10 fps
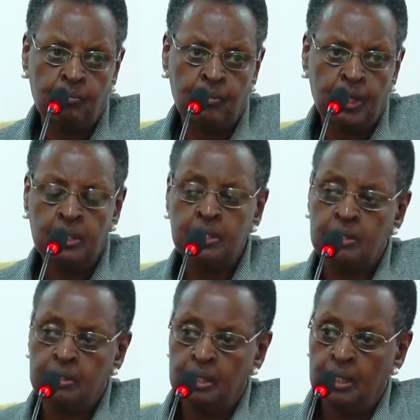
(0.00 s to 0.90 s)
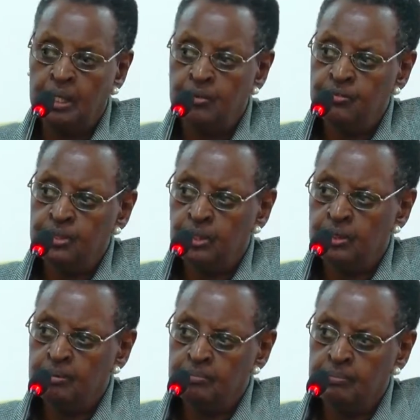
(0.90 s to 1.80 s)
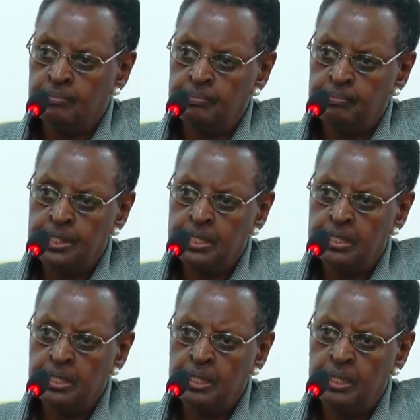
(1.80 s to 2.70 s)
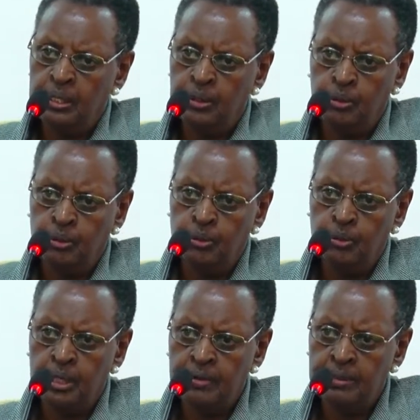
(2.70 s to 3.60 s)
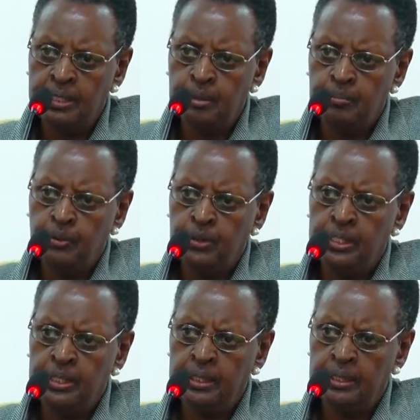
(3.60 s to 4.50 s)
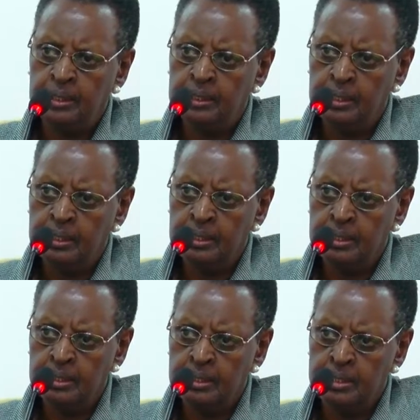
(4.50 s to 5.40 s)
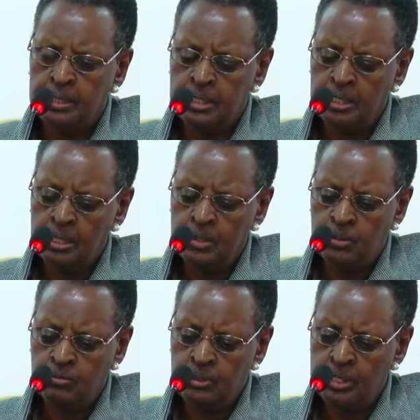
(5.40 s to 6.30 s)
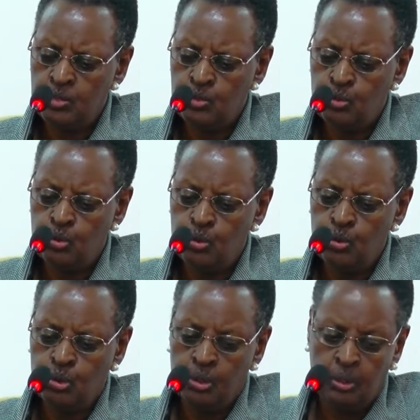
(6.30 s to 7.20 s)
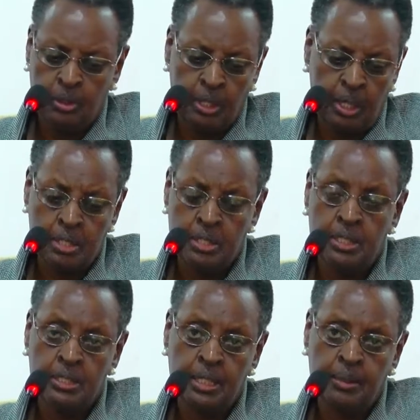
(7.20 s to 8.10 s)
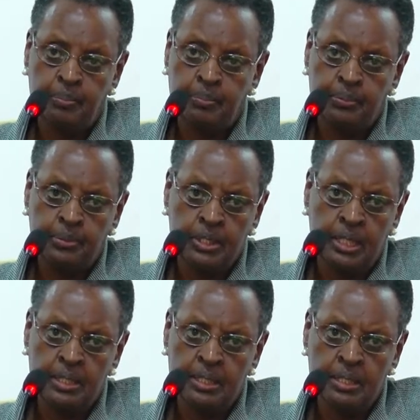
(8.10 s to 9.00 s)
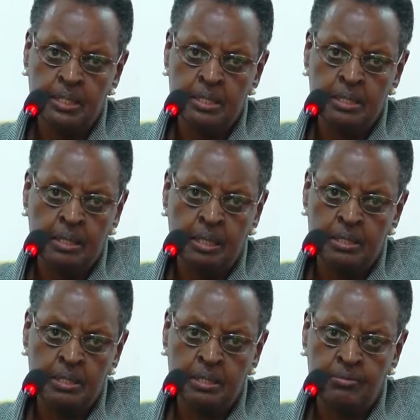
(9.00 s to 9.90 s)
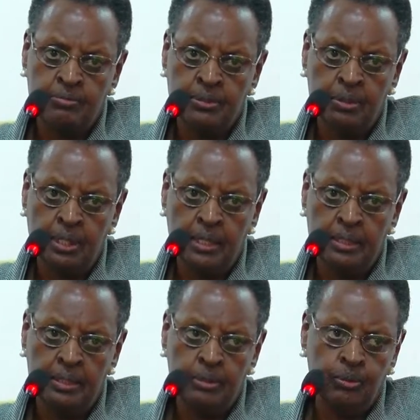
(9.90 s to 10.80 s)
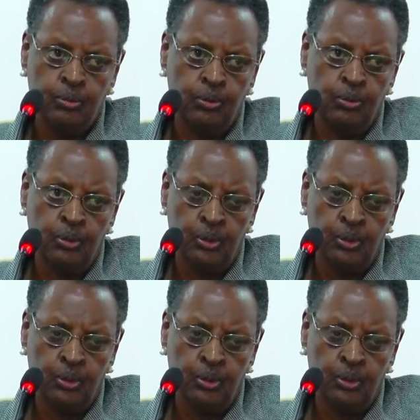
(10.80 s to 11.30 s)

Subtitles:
that every PTA or governing body and teachers of any school can set up charges as they feel like, or